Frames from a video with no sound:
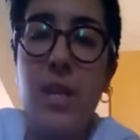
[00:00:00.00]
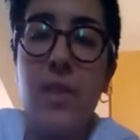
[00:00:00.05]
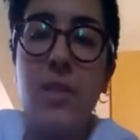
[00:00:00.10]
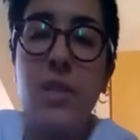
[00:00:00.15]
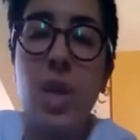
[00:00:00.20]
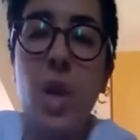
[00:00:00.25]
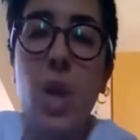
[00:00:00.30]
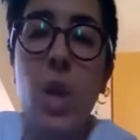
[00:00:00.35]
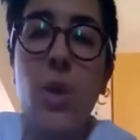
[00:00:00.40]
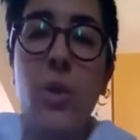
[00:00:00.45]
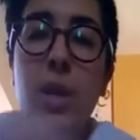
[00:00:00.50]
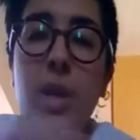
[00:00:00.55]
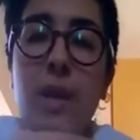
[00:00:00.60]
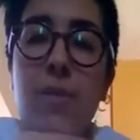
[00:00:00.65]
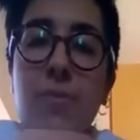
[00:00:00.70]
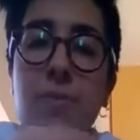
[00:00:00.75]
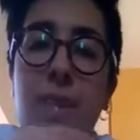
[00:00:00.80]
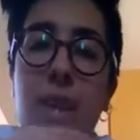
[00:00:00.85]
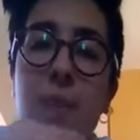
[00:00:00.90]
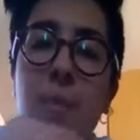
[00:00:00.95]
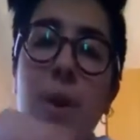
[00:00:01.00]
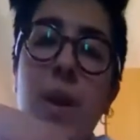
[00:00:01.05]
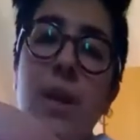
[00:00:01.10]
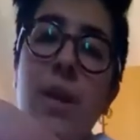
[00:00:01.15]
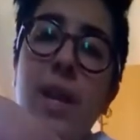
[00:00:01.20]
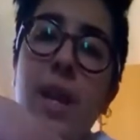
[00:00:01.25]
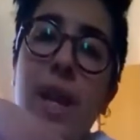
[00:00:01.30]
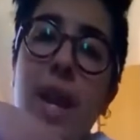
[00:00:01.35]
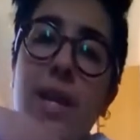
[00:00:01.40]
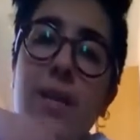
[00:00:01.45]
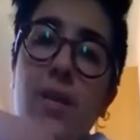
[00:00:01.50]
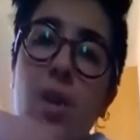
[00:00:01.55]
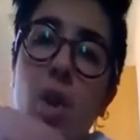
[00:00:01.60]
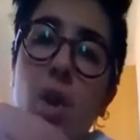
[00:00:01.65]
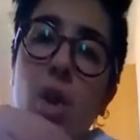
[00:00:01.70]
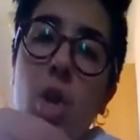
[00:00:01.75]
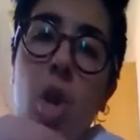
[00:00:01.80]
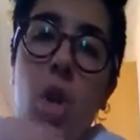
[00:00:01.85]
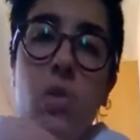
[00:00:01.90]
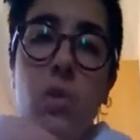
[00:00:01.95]
So if the mRNA has
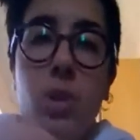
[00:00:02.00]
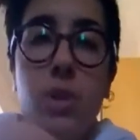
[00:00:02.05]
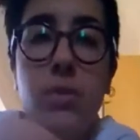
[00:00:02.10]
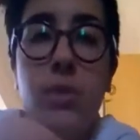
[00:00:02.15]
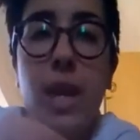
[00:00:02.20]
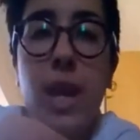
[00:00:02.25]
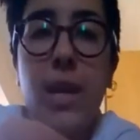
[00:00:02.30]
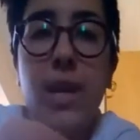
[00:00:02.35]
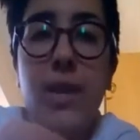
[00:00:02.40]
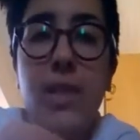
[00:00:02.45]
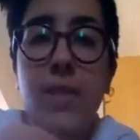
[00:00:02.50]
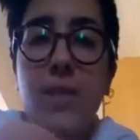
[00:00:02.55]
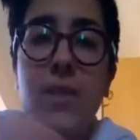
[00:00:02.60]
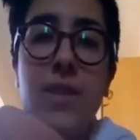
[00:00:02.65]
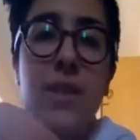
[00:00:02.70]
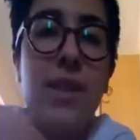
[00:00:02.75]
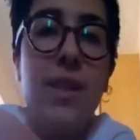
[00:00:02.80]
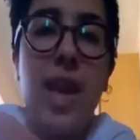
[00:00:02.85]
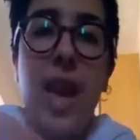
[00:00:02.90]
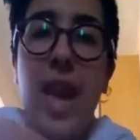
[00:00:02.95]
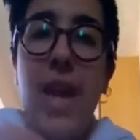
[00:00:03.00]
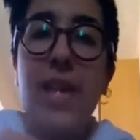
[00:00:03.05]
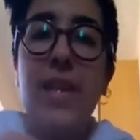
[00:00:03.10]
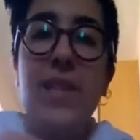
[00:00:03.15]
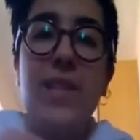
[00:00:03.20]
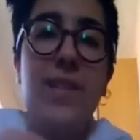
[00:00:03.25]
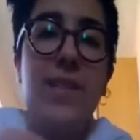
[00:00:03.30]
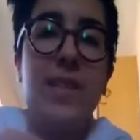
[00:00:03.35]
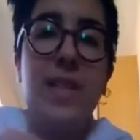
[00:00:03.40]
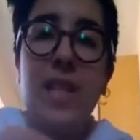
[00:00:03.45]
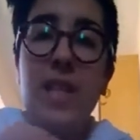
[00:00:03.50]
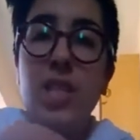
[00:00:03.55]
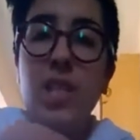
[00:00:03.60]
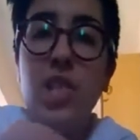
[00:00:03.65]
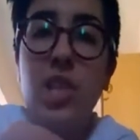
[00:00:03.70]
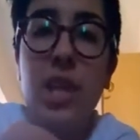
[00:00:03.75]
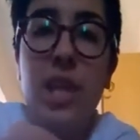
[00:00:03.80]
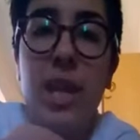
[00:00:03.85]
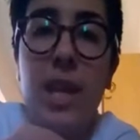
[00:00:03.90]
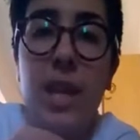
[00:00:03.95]
got a codon that is
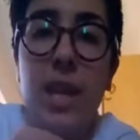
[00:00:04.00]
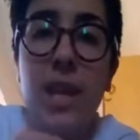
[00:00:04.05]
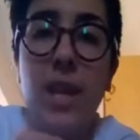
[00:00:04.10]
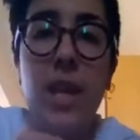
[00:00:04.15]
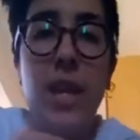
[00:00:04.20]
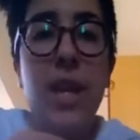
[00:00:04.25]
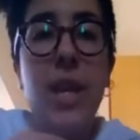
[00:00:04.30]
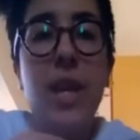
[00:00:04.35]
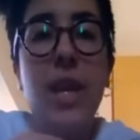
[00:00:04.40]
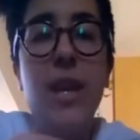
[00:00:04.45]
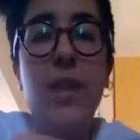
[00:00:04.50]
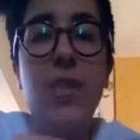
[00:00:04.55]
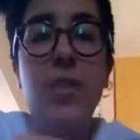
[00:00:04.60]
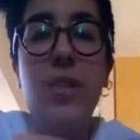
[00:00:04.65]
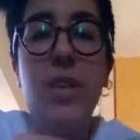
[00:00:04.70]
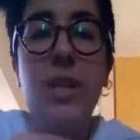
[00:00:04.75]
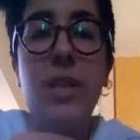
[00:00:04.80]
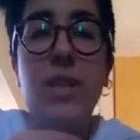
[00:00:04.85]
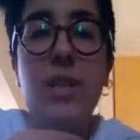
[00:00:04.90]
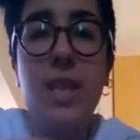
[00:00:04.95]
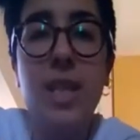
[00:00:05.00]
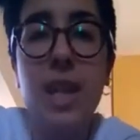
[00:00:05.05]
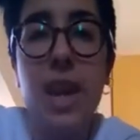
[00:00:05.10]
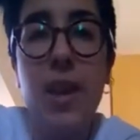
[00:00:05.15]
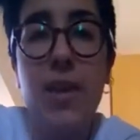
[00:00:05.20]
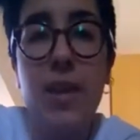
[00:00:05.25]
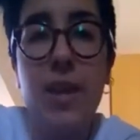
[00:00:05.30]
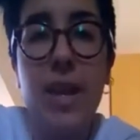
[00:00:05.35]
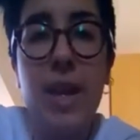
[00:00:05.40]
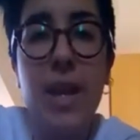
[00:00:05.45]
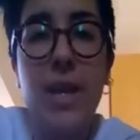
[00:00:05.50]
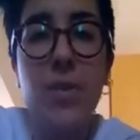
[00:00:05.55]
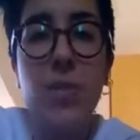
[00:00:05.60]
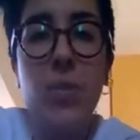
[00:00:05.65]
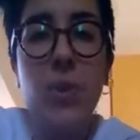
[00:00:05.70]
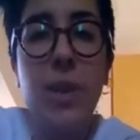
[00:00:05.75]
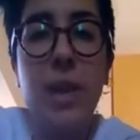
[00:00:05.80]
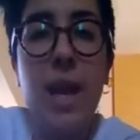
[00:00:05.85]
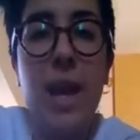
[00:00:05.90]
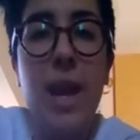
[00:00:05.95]
ACG, the
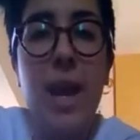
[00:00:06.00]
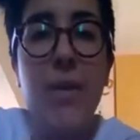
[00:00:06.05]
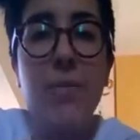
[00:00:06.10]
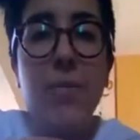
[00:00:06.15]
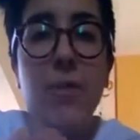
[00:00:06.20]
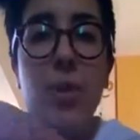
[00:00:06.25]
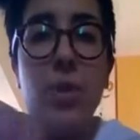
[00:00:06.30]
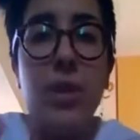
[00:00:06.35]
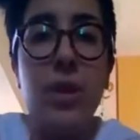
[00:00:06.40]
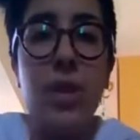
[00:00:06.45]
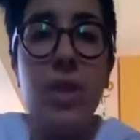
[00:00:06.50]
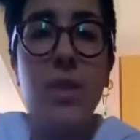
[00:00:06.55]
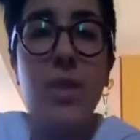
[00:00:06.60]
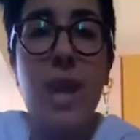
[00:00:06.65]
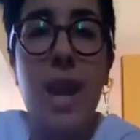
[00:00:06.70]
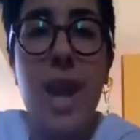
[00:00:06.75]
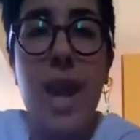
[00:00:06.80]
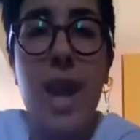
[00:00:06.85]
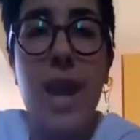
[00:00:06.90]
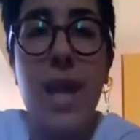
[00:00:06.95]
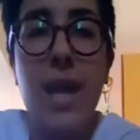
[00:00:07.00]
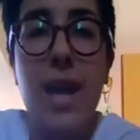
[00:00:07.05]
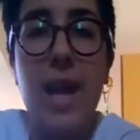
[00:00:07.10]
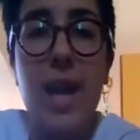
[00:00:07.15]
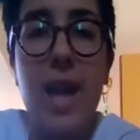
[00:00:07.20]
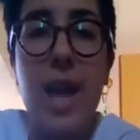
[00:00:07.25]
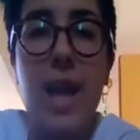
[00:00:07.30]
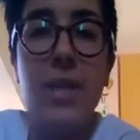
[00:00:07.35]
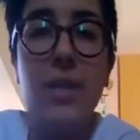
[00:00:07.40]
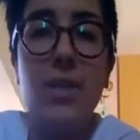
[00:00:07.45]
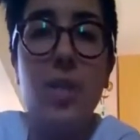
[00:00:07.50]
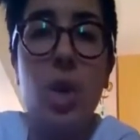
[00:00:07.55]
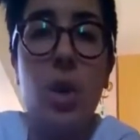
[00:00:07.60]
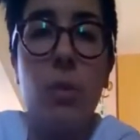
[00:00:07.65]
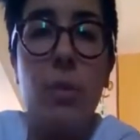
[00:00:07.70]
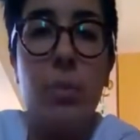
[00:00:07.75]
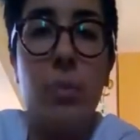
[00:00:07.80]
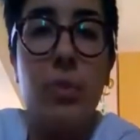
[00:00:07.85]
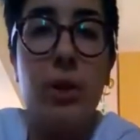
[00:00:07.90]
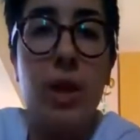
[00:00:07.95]
tRNA will have on the other end
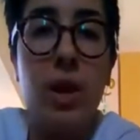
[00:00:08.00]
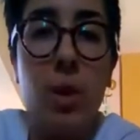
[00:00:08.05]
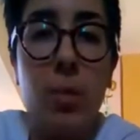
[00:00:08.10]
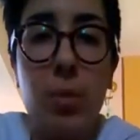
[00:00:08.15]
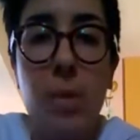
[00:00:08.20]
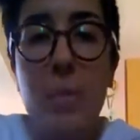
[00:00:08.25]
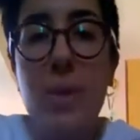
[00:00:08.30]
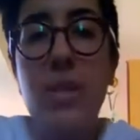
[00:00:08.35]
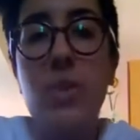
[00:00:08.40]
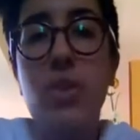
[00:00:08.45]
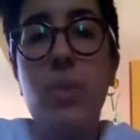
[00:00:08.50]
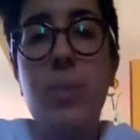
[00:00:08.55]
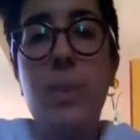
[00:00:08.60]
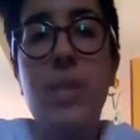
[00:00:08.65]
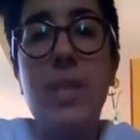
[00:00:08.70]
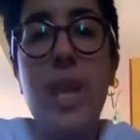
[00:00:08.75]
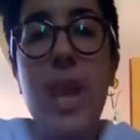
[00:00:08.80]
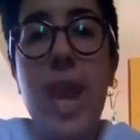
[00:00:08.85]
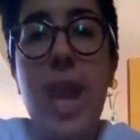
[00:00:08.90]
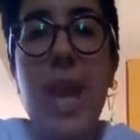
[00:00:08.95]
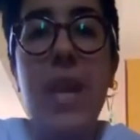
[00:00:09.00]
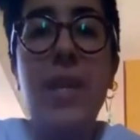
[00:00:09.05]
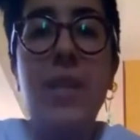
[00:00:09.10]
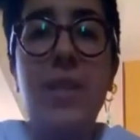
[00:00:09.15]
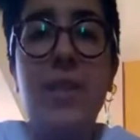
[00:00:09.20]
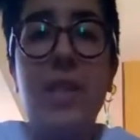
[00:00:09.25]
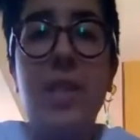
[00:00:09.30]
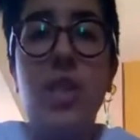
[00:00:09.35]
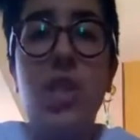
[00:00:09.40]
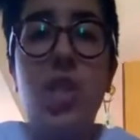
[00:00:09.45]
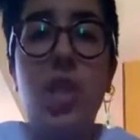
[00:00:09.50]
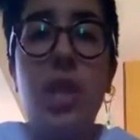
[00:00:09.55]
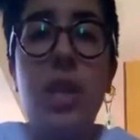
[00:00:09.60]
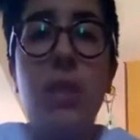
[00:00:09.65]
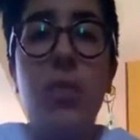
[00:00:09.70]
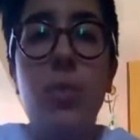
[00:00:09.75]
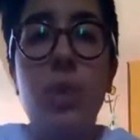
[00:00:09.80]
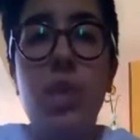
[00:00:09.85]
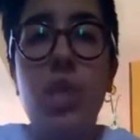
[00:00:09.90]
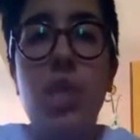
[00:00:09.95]
the complementary bit to
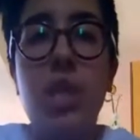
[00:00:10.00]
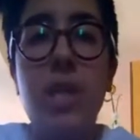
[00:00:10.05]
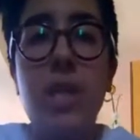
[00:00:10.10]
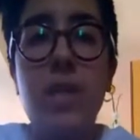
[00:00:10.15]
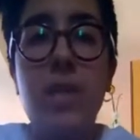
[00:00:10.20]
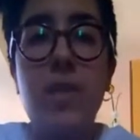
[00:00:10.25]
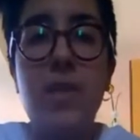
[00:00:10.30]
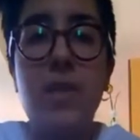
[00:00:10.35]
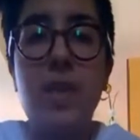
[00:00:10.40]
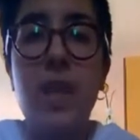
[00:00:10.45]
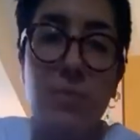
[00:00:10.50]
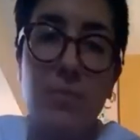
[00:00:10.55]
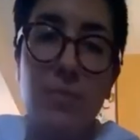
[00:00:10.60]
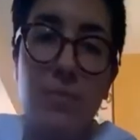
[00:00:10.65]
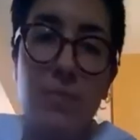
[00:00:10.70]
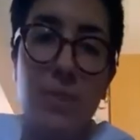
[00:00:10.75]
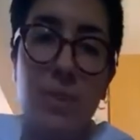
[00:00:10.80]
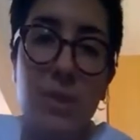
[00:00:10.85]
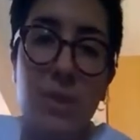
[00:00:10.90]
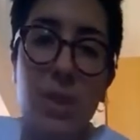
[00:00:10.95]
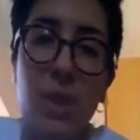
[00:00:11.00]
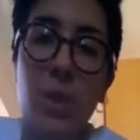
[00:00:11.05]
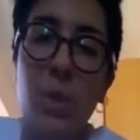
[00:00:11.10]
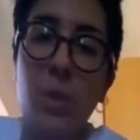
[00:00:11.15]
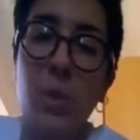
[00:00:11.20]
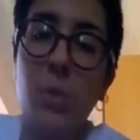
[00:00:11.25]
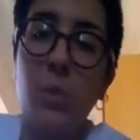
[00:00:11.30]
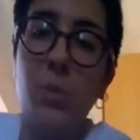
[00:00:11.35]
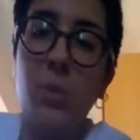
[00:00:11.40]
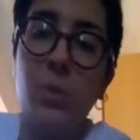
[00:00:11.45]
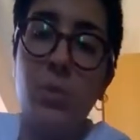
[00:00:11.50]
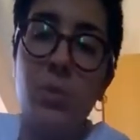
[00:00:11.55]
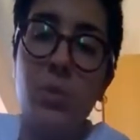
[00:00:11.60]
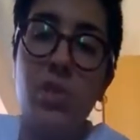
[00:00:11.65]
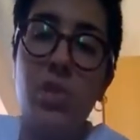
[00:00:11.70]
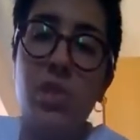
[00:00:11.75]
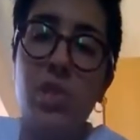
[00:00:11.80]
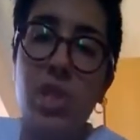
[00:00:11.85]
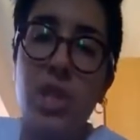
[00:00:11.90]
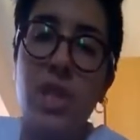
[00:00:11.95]
ACG, which is
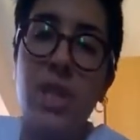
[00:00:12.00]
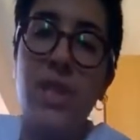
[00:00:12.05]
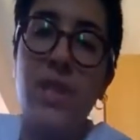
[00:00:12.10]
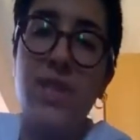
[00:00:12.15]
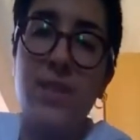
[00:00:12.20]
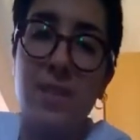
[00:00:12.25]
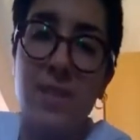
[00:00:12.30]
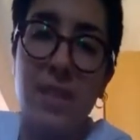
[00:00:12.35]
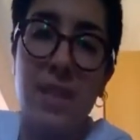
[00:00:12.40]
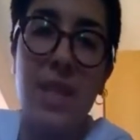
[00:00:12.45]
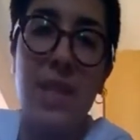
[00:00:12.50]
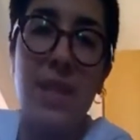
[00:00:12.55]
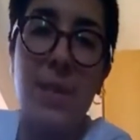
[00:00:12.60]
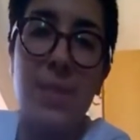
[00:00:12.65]
UGC.